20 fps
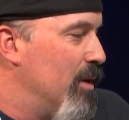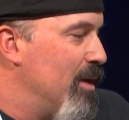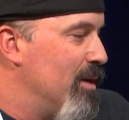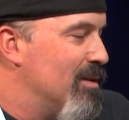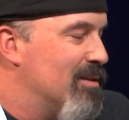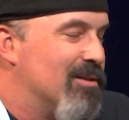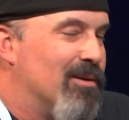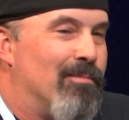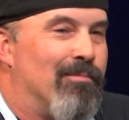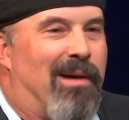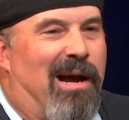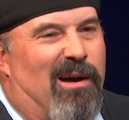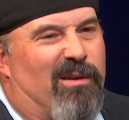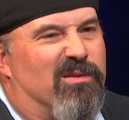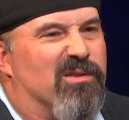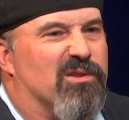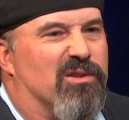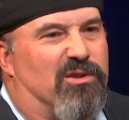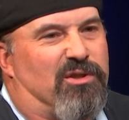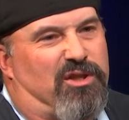like some
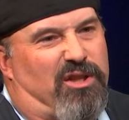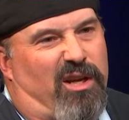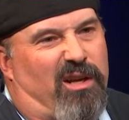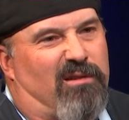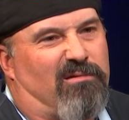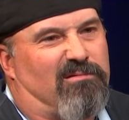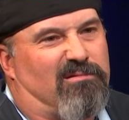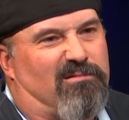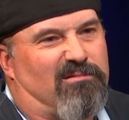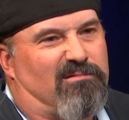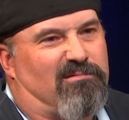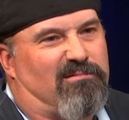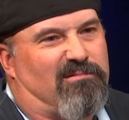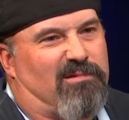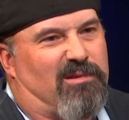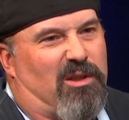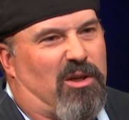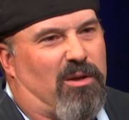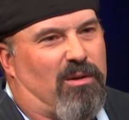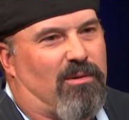mountains or shit, and,
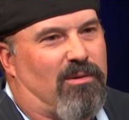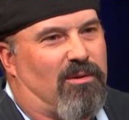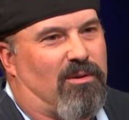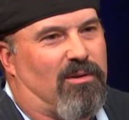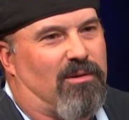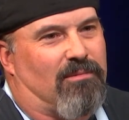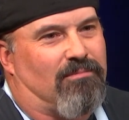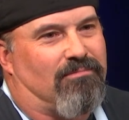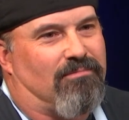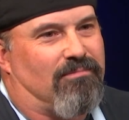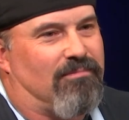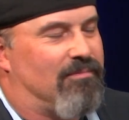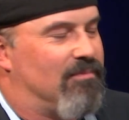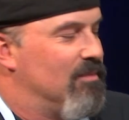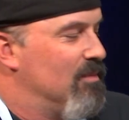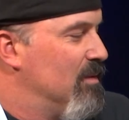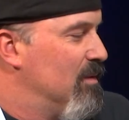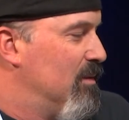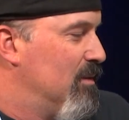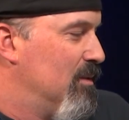or
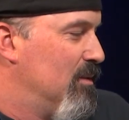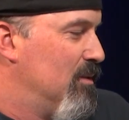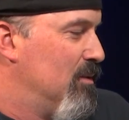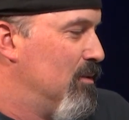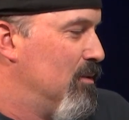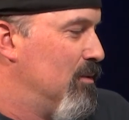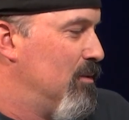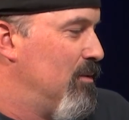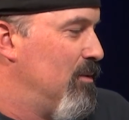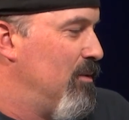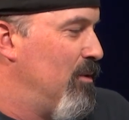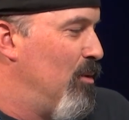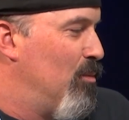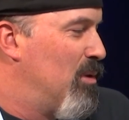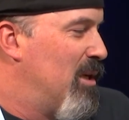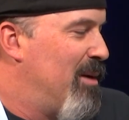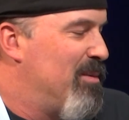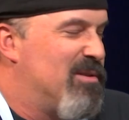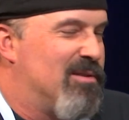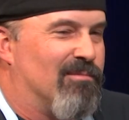
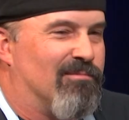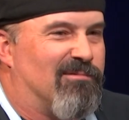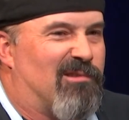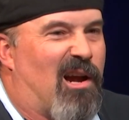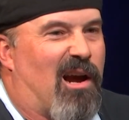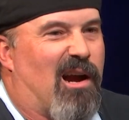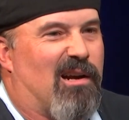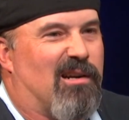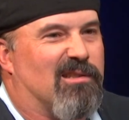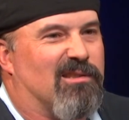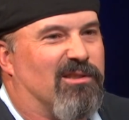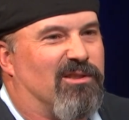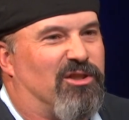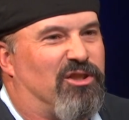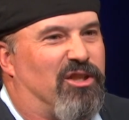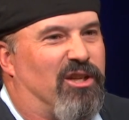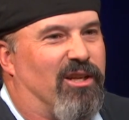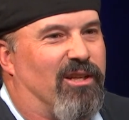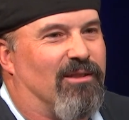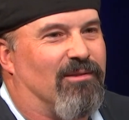probably some rocks and
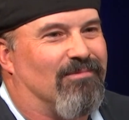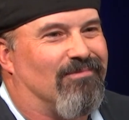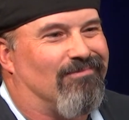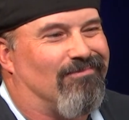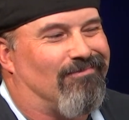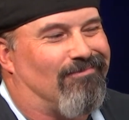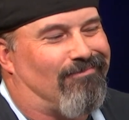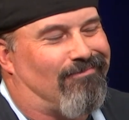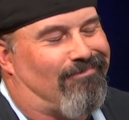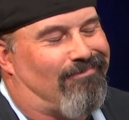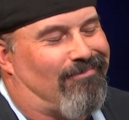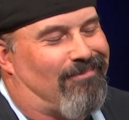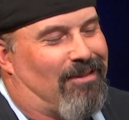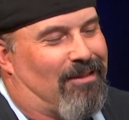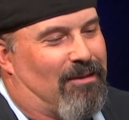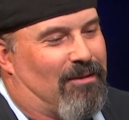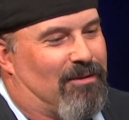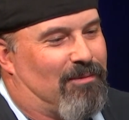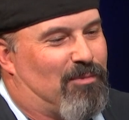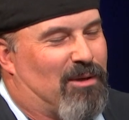shit.
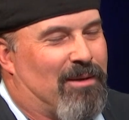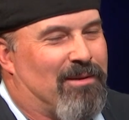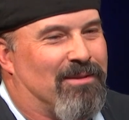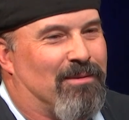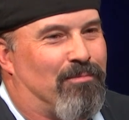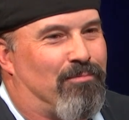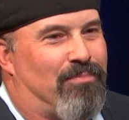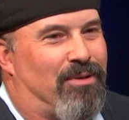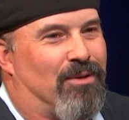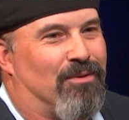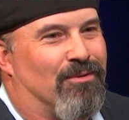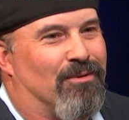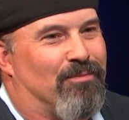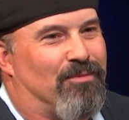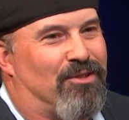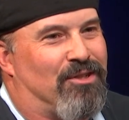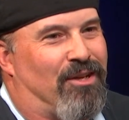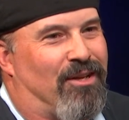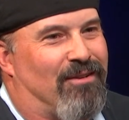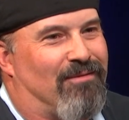There's probably some pilgrim
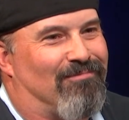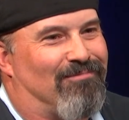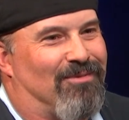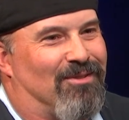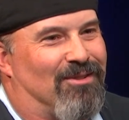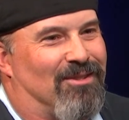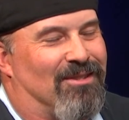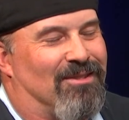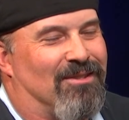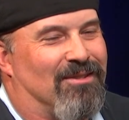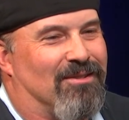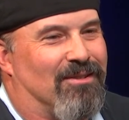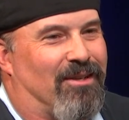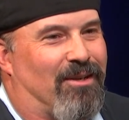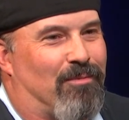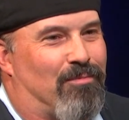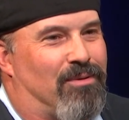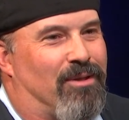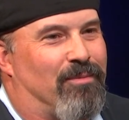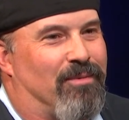shit, because this is like
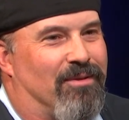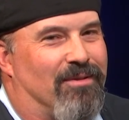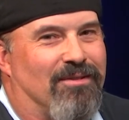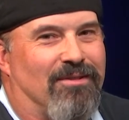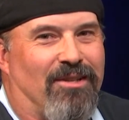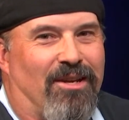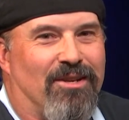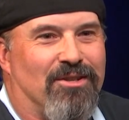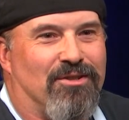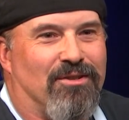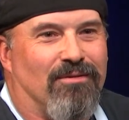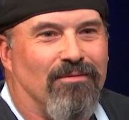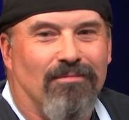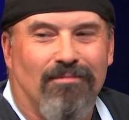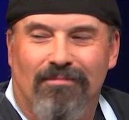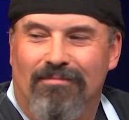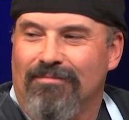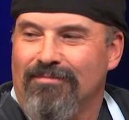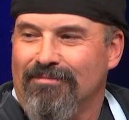a Plymouth station.